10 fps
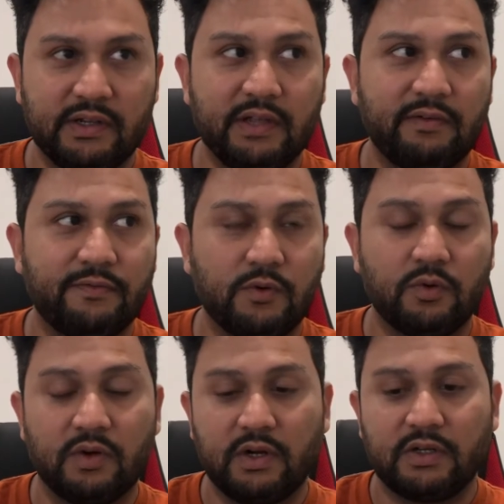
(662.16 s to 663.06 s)
level
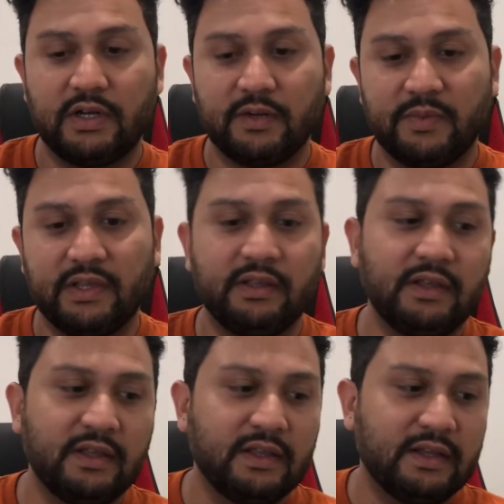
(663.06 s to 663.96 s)
4 autonomy,
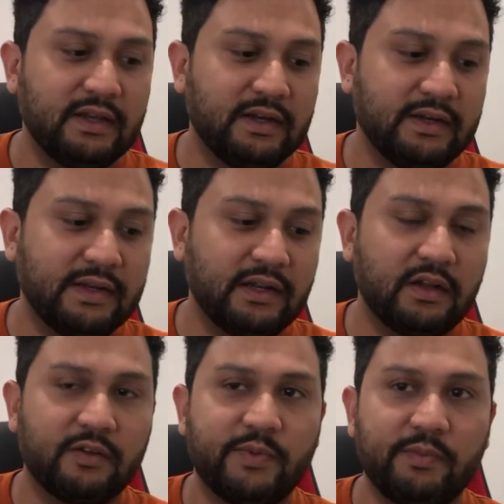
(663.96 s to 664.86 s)
and a
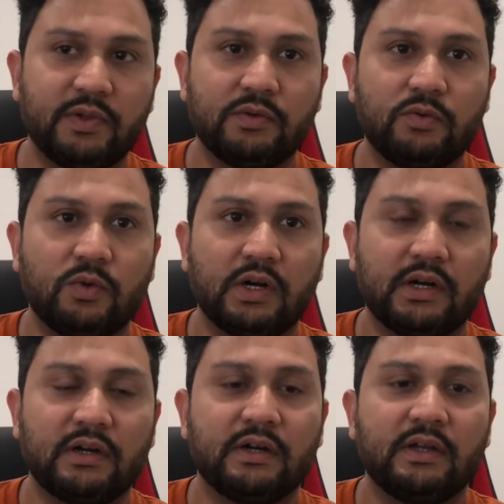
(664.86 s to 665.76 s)
lot of people who
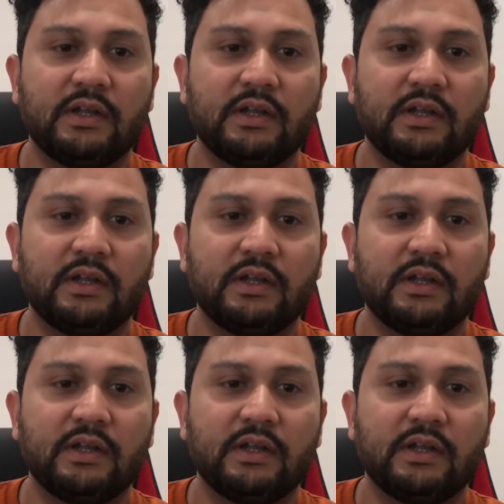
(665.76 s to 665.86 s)
are